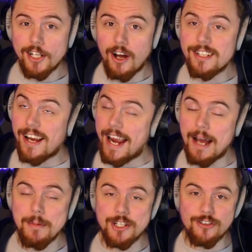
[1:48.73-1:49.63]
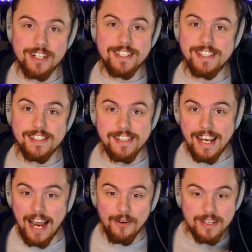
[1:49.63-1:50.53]
guys, I am interested to see
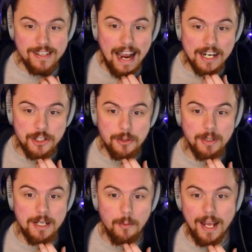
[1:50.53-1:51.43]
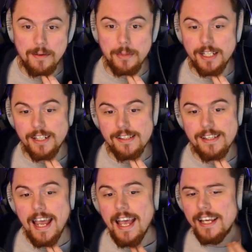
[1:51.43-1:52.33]
how this actually went because,
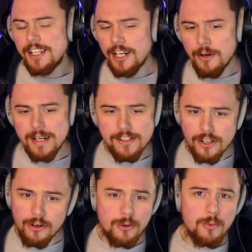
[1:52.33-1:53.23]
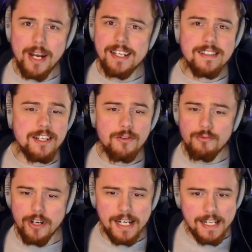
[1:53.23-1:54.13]
you know, it's not always that you
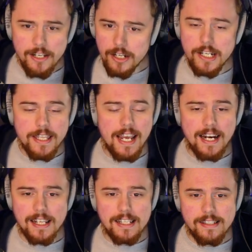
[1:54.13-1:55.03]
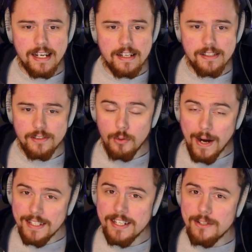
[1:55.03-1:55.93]
really look at the analytics.
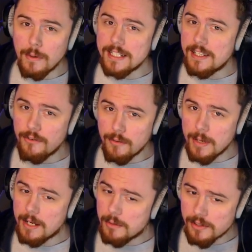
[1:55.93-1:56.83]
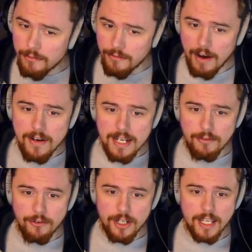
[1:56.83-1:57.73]
2020 for me was a very
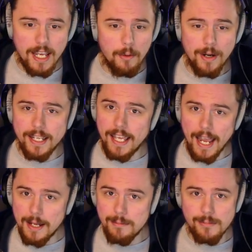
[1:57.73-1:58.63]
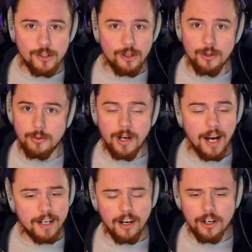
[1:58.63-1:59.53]
different year when it came to
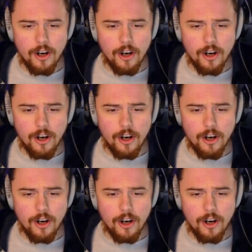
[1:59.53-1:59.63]
kind of like